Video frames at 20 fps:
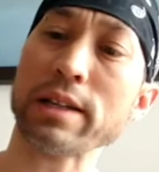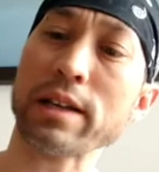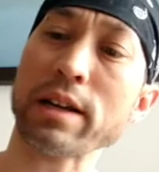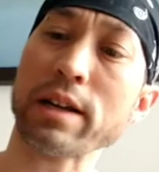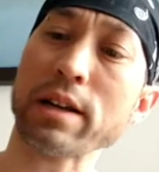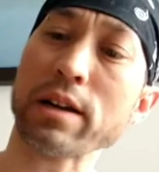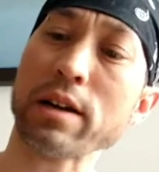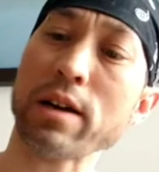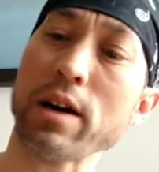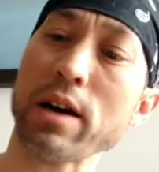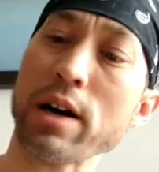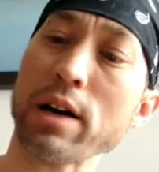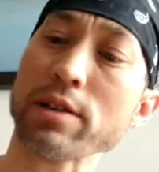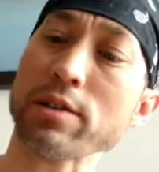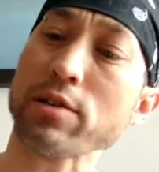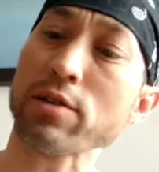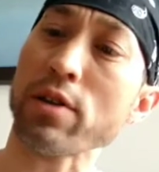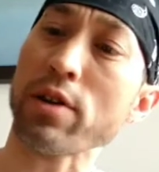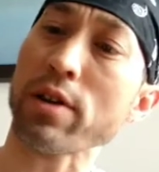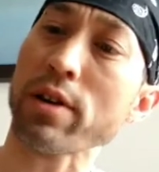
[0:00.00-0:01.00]
it didn't
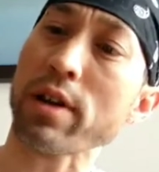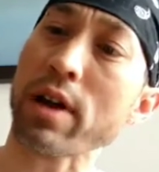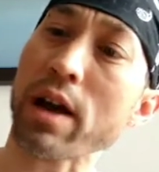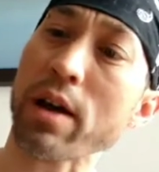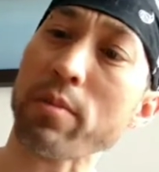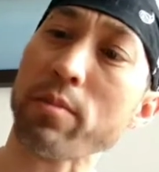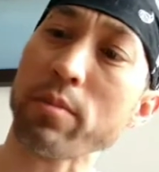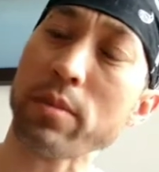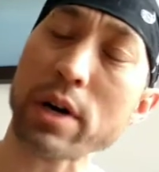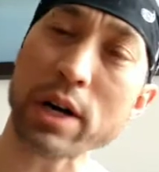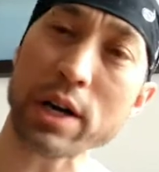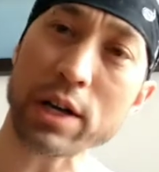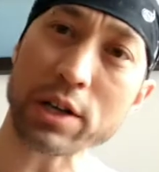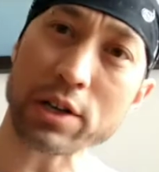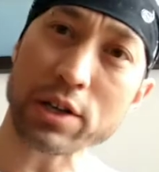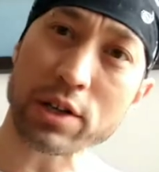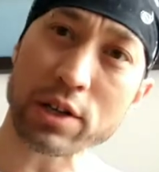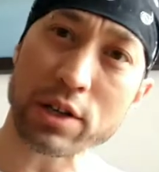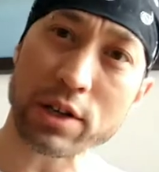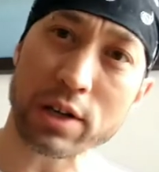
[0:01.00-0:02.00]
cost all that
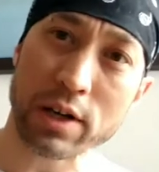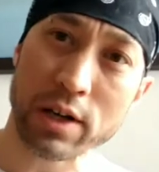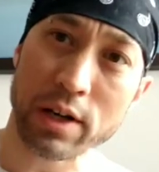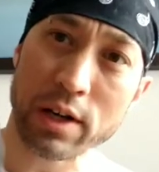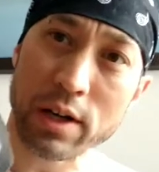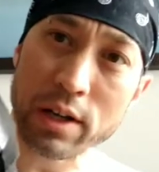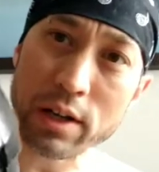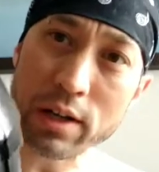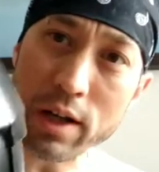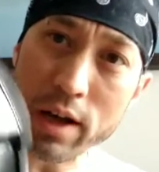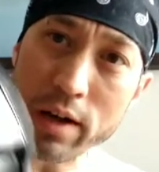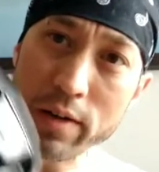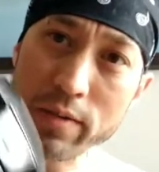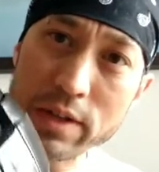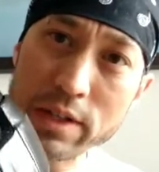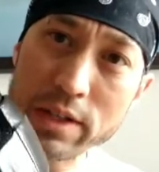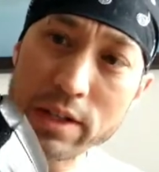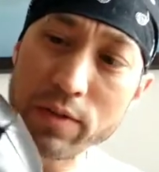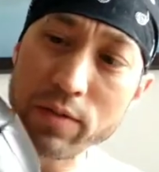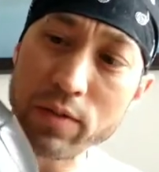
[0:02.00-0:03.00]
much. A lot of
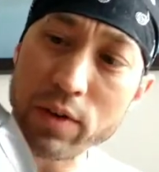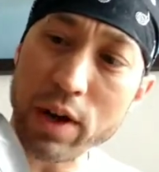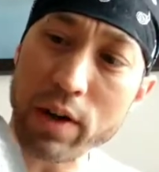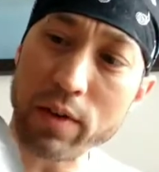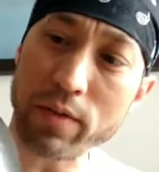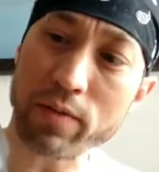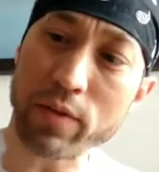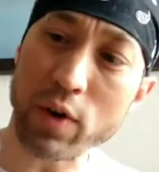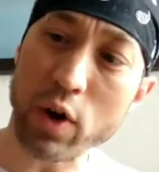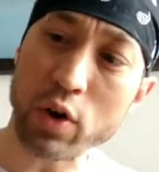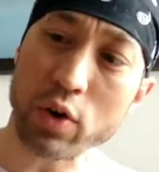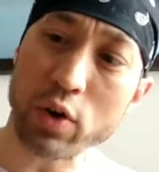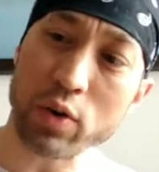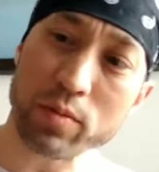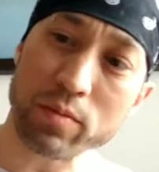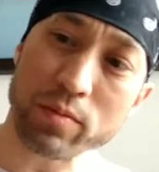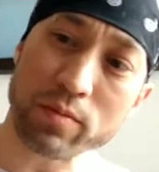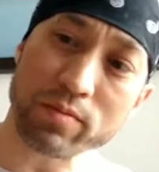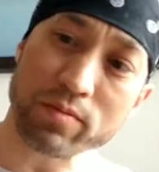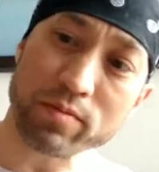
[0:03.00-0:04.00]
it's EVA
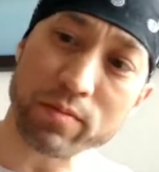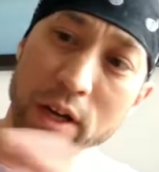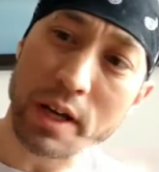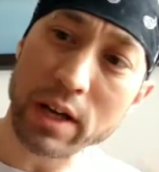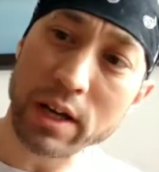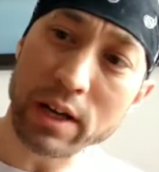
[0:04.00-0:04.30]
foam,